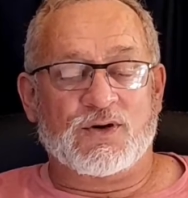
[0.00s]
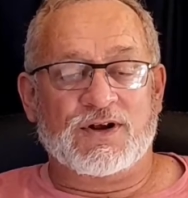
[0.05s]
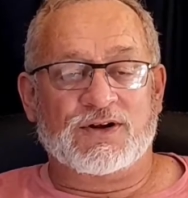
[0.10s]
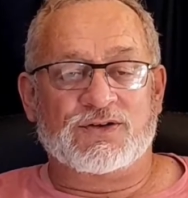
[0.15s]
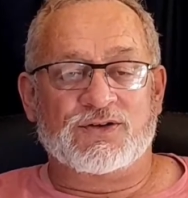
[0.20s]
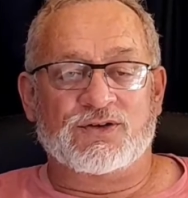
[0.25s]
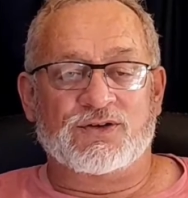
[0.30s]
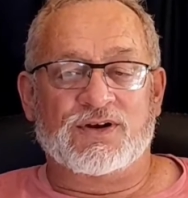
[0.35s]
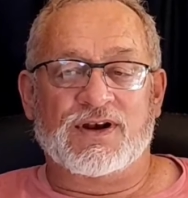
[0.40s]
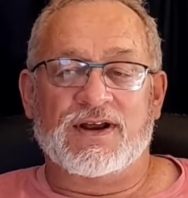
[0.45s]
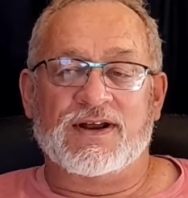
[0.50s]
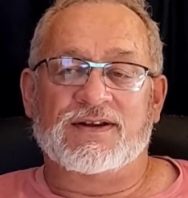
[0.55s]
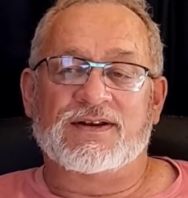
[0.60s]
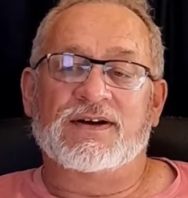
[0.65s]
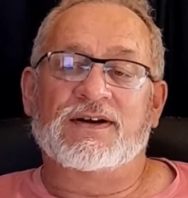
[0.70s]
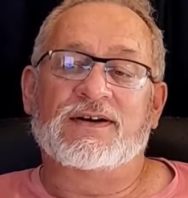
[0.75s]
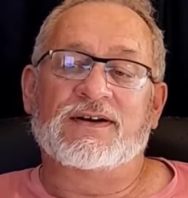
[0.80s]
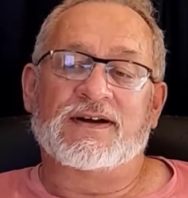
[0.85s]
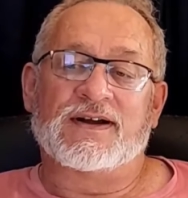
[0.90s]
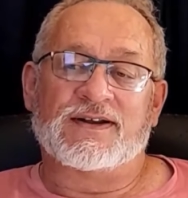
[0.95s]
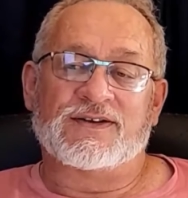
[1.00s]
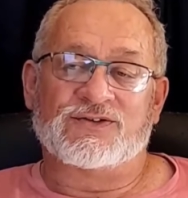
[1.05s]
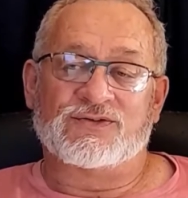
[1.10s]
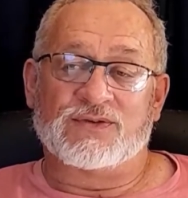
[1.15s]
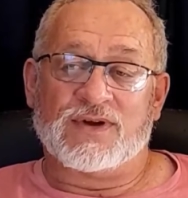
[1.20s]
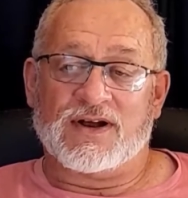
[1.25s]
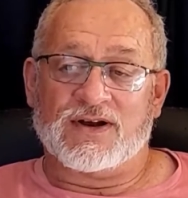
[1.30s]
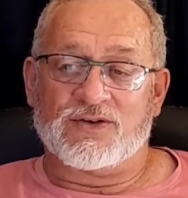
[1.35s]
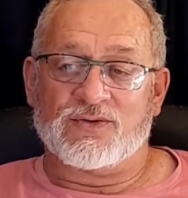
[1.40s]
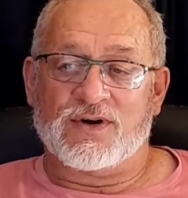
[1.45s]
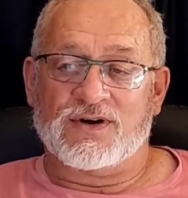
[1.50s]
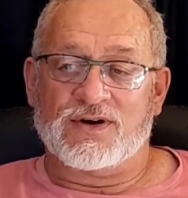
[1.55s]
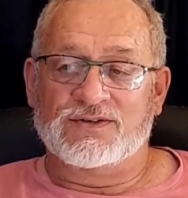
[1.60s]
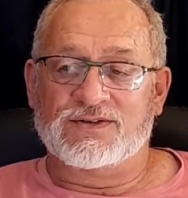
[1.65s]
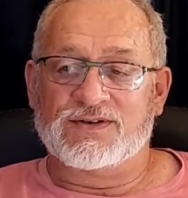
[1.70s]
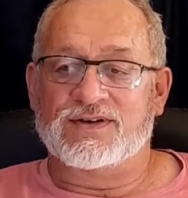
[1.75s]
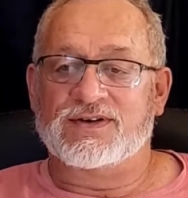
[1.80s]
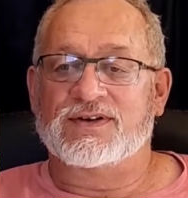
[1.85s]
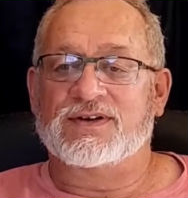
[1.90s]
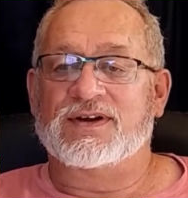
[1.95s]
to Greta, and I
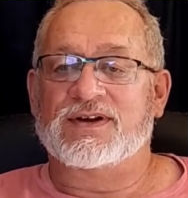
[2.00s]
quote,